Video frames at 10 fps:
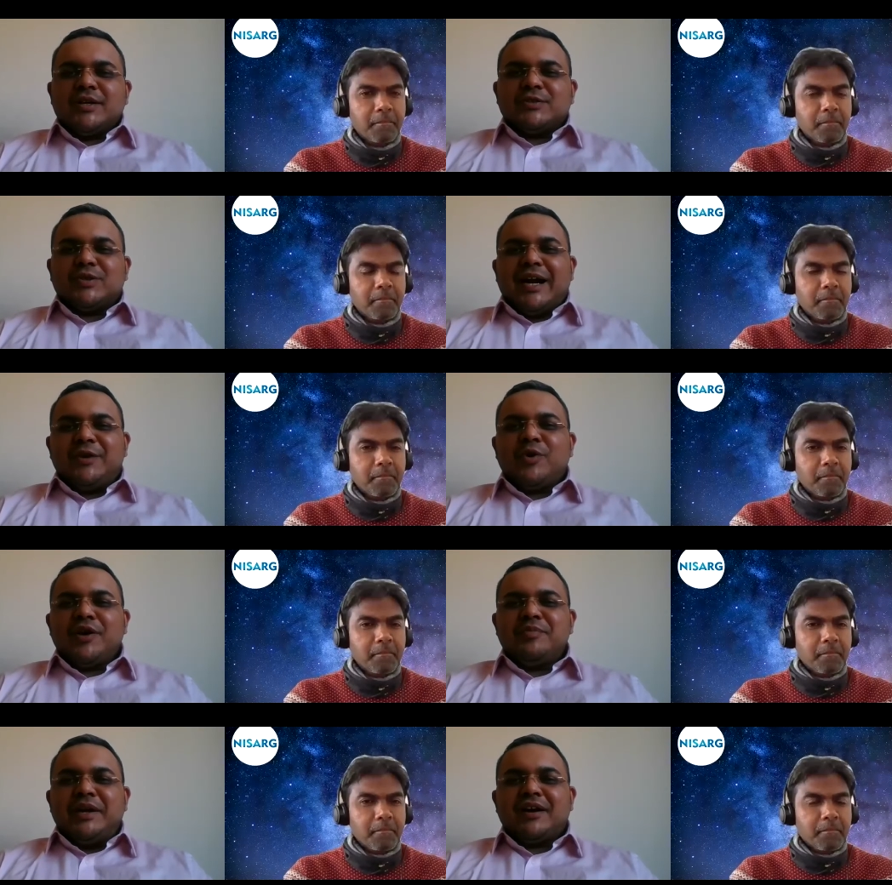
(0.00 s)
Speaker 1: so that would have
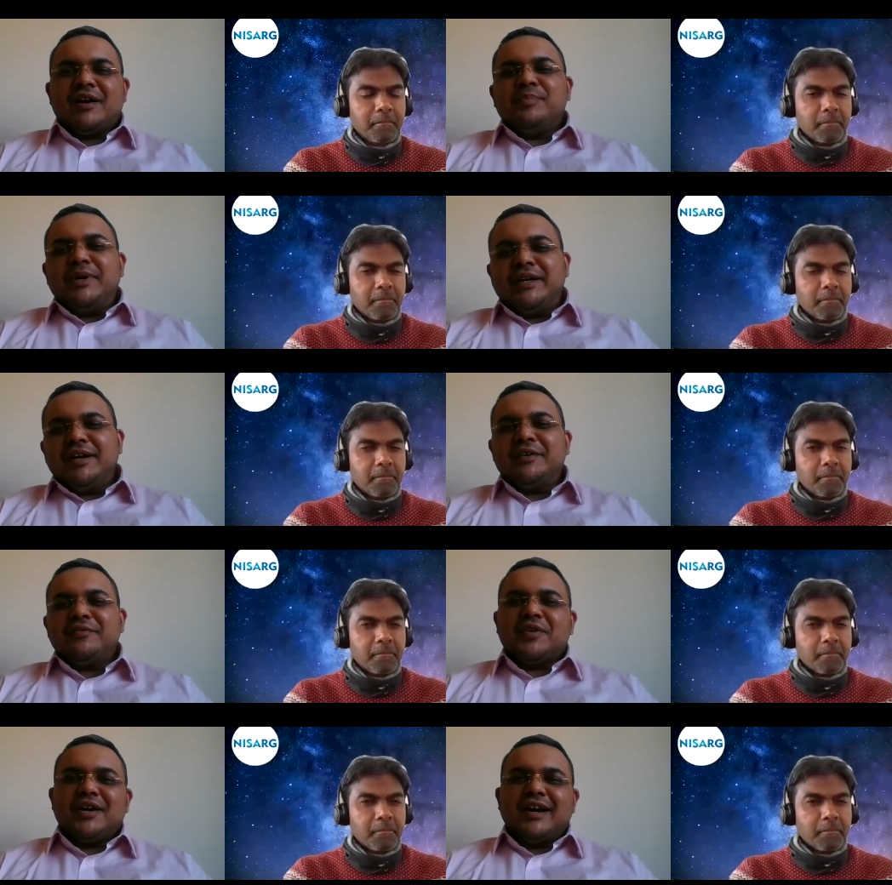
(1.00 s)
been a completely
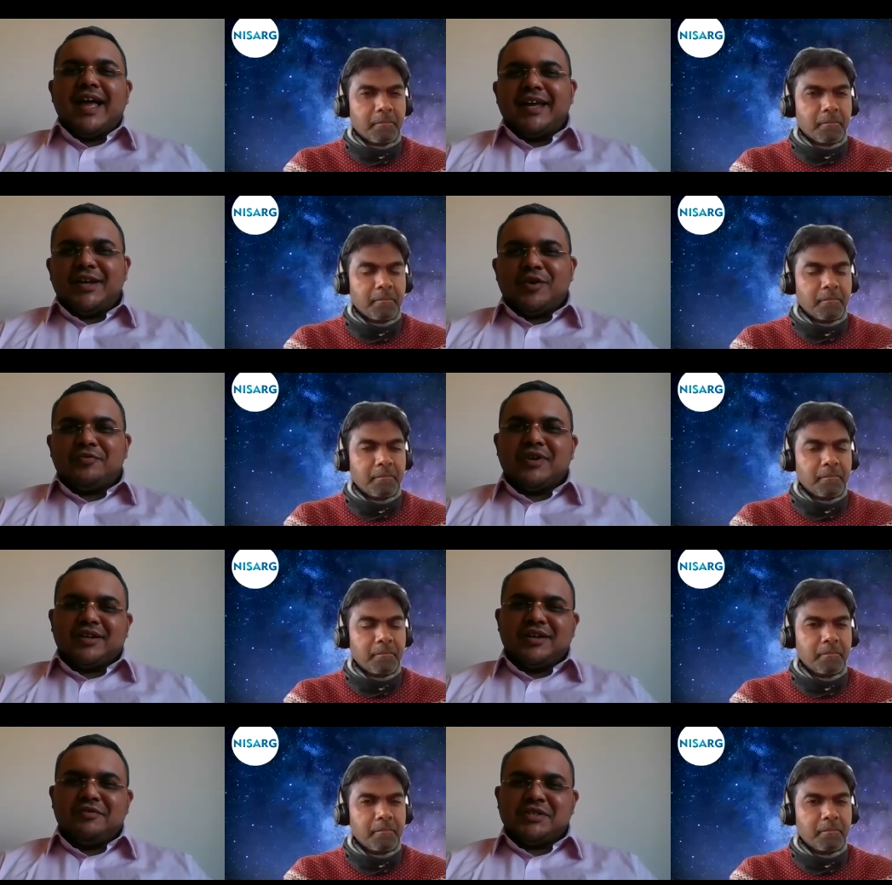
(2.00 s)
different line of
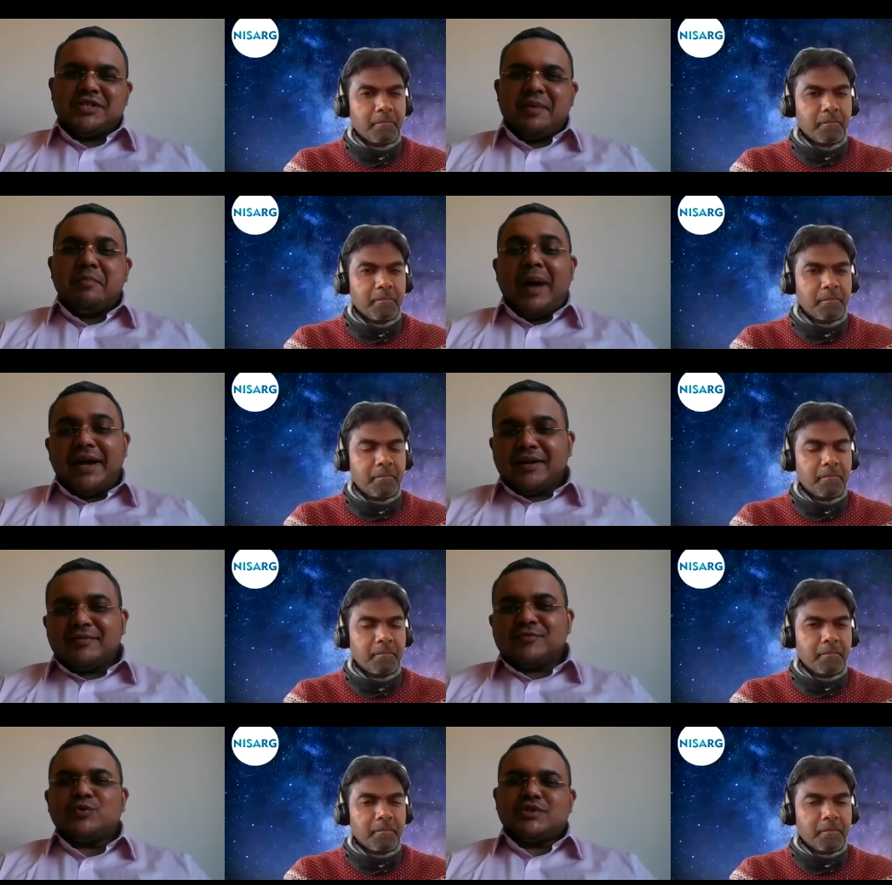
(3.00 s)
career which i might have
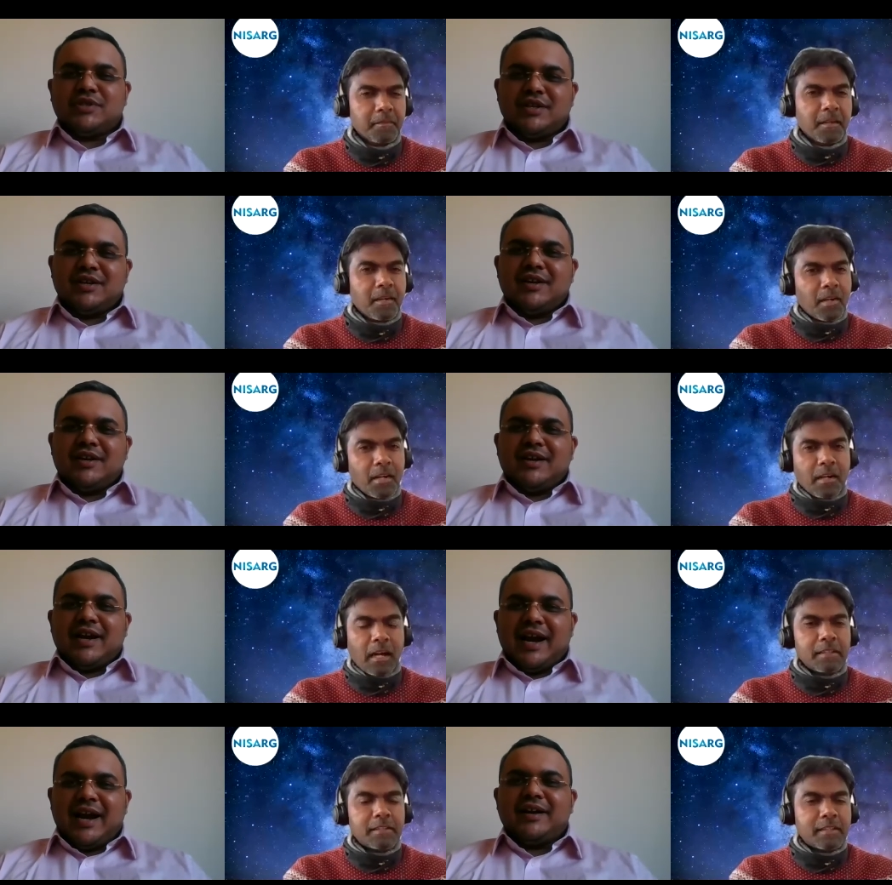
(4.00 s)
chosen
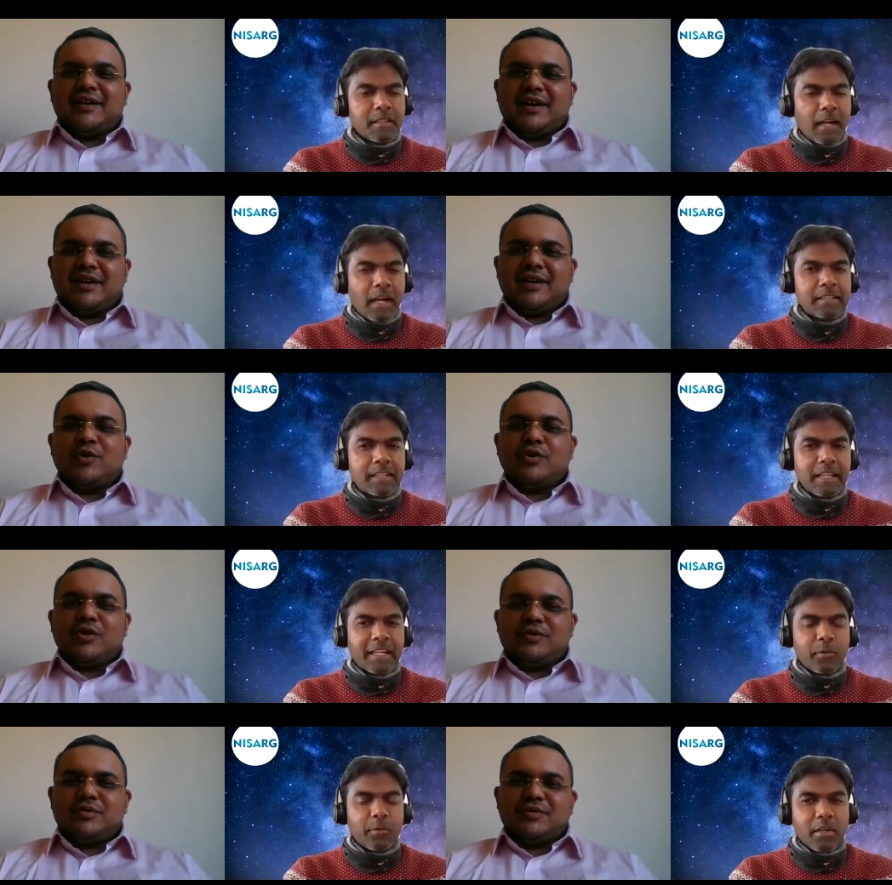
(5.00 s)
I, th- I
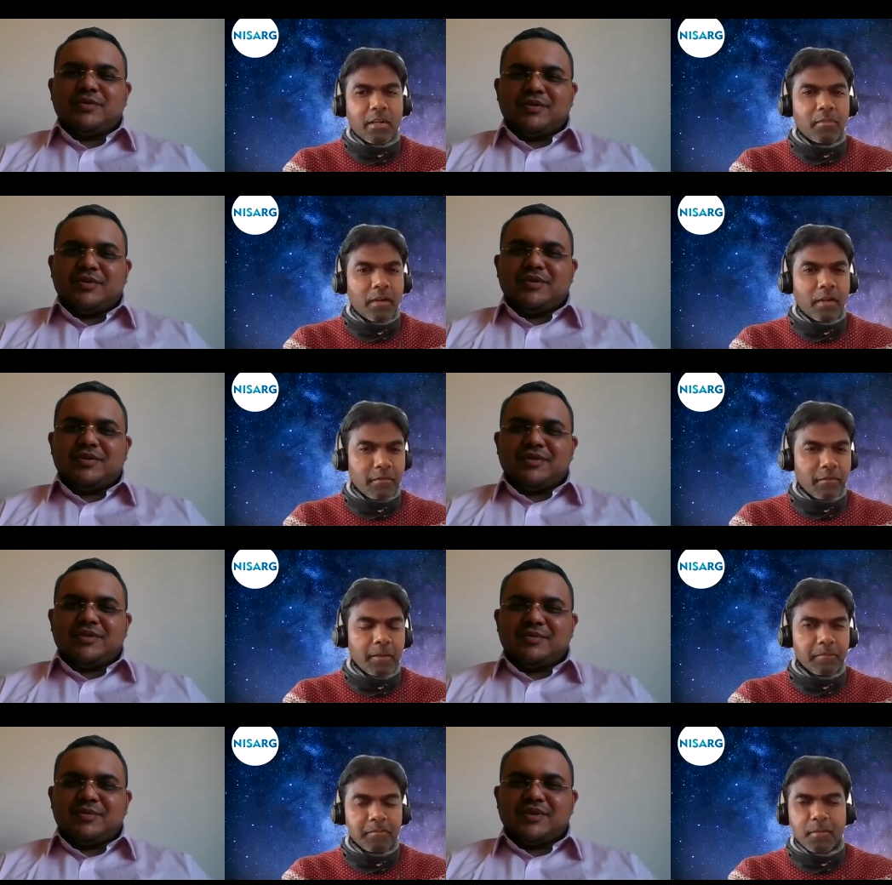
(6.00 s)
Speaker 2: think you are not far
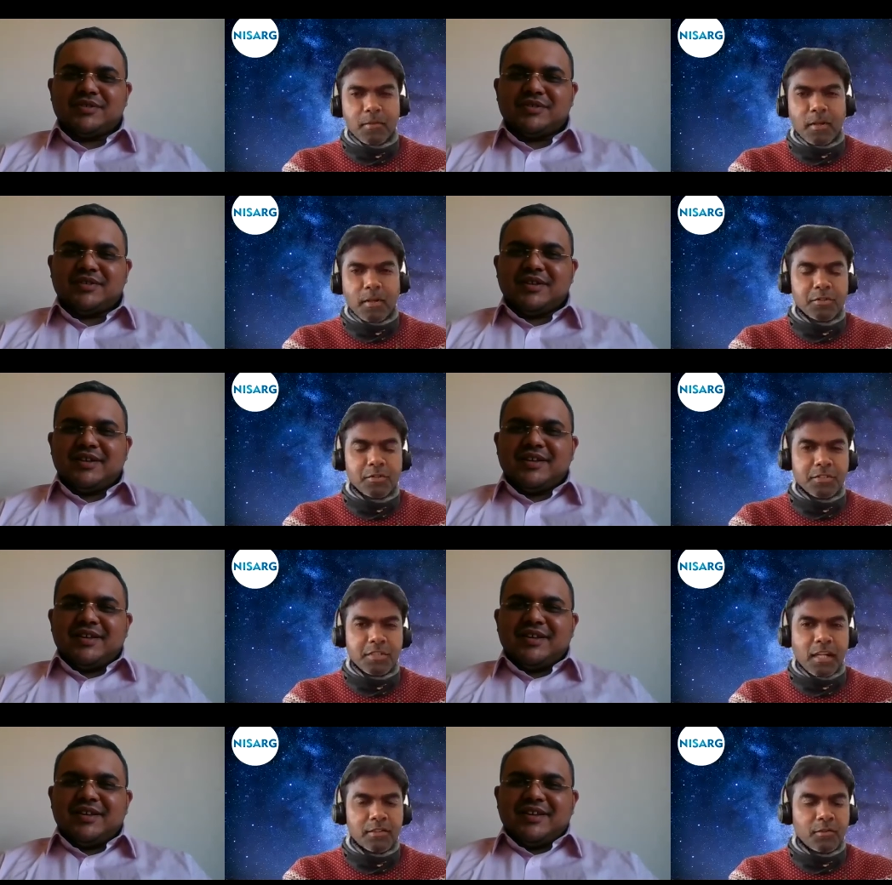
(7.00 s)
away you have
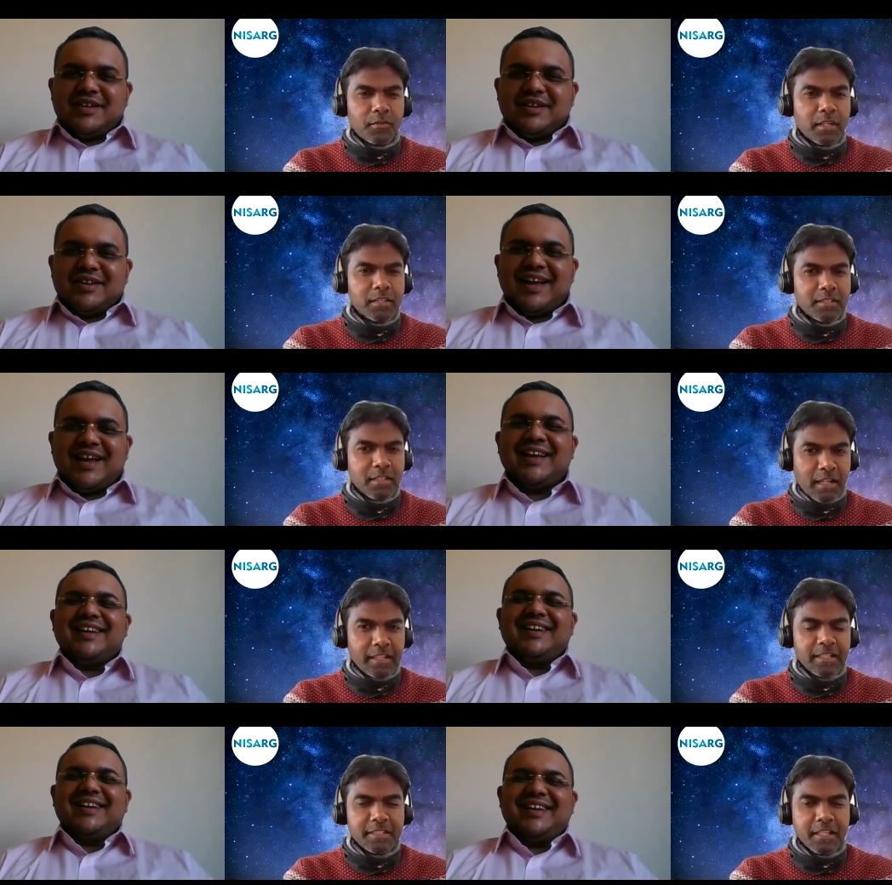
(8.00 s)
chosen Hannover as the
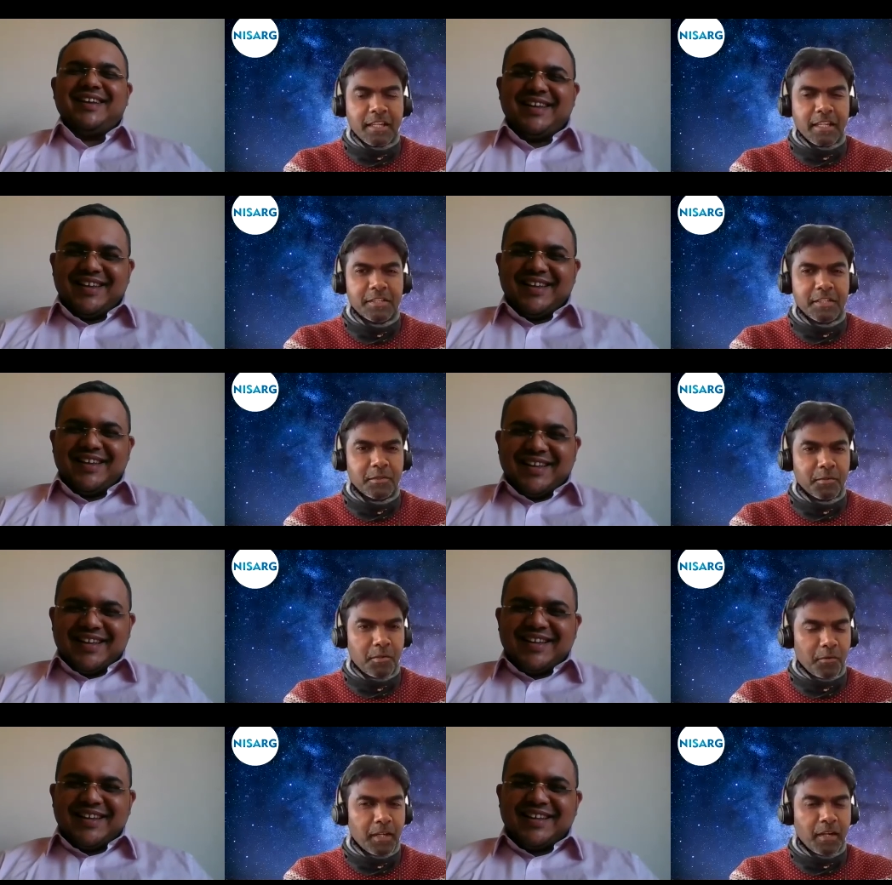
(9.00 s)
right destination. You
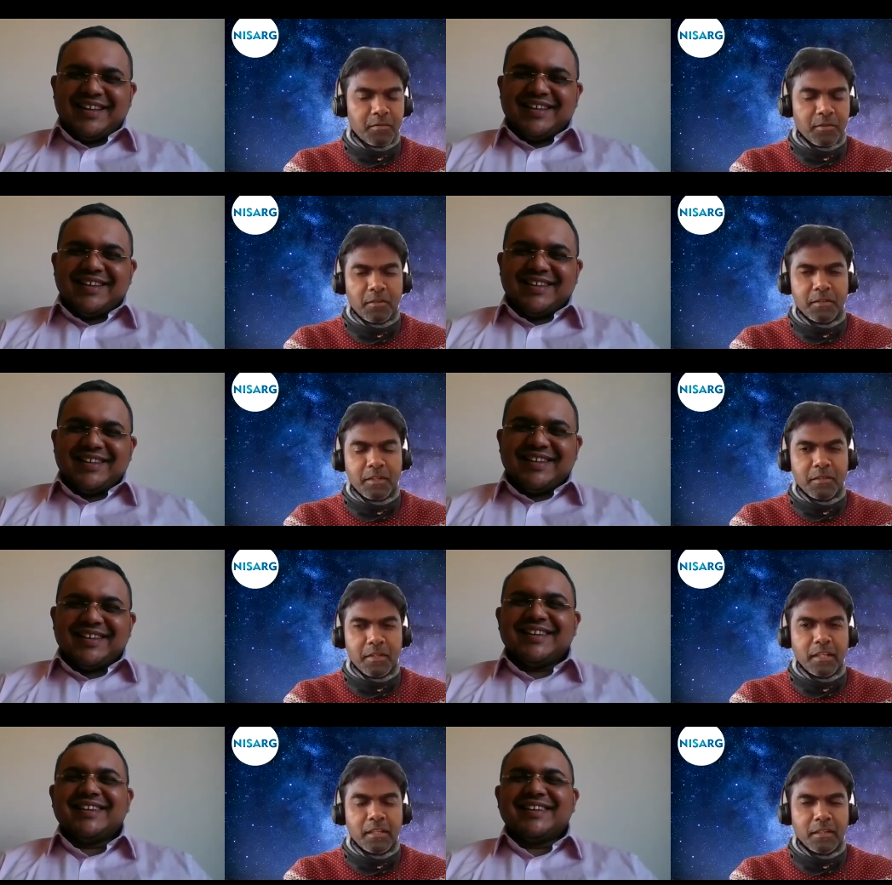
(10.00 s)
know, we have one of the
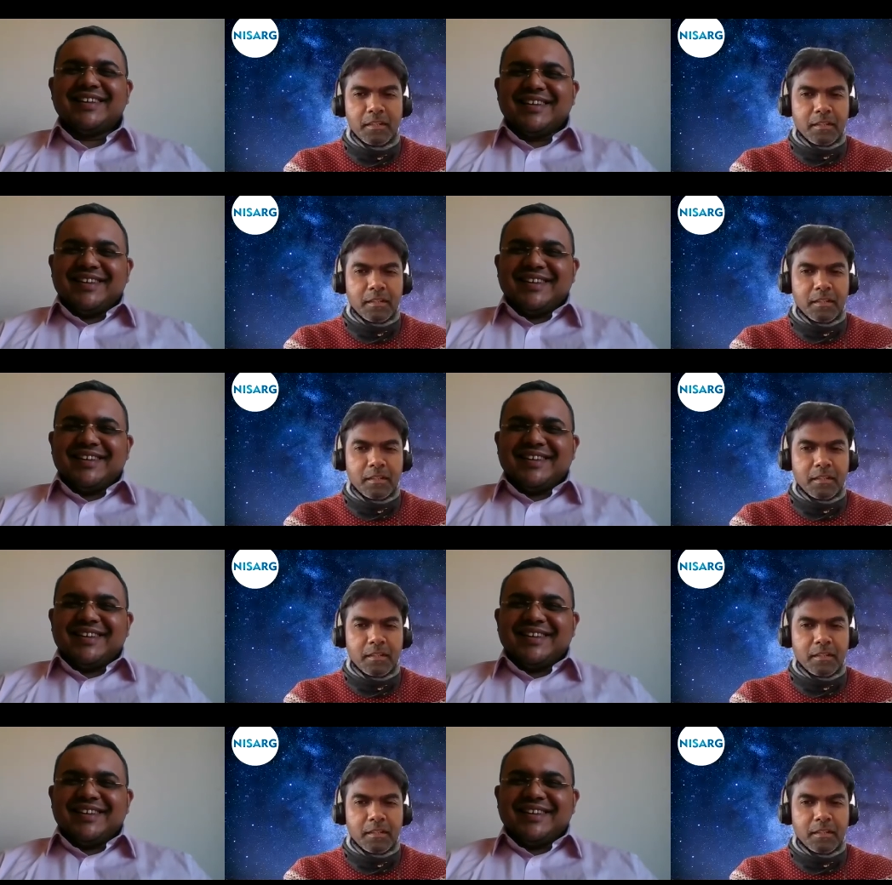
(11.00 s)
very,